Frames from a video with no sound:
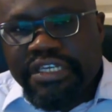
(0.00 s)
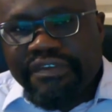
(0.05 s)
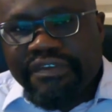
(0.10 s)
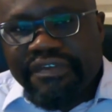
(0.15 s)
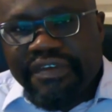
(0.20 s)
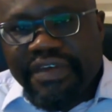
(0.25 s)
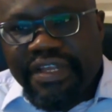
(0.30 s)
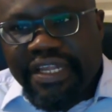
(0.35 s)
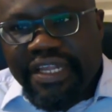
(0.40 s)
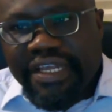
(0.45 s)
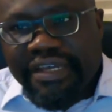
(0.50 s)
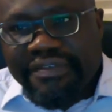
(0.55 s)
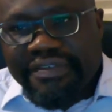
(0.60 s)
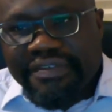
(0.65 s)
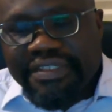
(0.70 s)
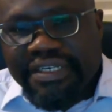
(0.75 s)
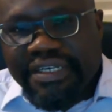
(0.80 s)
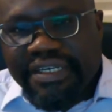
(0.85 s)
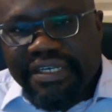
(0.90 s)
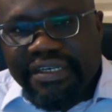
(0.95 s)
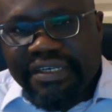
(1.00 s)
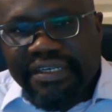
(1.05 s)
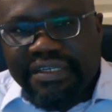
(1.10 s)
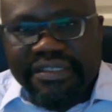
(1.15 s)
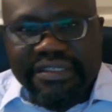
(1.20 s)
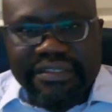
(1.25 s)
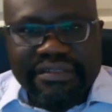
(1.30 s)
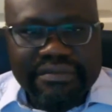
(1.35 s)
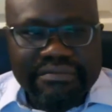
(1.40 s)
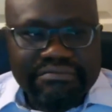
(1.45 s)
if our
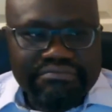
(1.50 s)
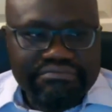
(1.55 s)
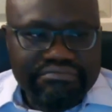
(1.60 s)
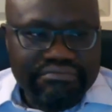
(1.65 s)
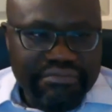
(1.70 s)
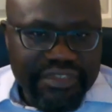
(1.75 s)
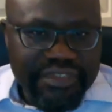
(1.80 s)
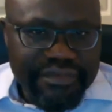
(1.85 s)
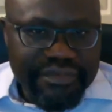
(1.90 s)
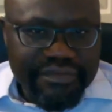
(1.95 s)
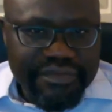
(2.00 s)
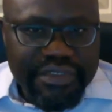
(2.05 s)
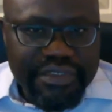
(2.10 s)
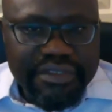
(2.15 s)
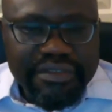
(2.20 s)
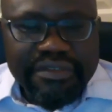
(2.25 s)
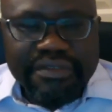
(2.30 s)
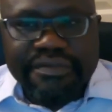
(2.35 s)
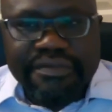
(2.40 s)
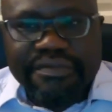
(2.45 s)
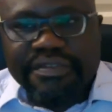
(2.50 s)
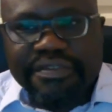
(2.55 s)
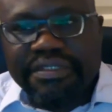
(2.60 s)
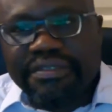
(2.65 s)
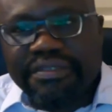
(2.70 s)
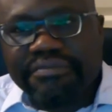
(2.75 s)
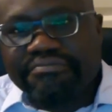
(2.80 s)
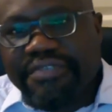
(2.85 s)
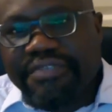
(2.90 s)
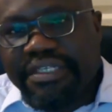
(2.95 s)
lifestyle
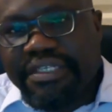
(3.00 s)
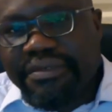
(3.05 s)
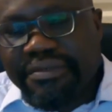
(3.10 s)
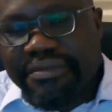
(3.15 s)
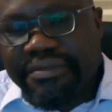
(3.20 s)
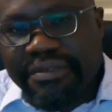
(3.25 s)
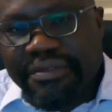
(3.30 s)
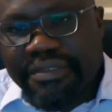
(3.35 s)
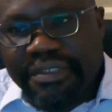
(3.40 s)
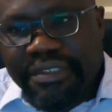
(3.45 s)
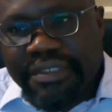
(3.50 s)
involves, maybe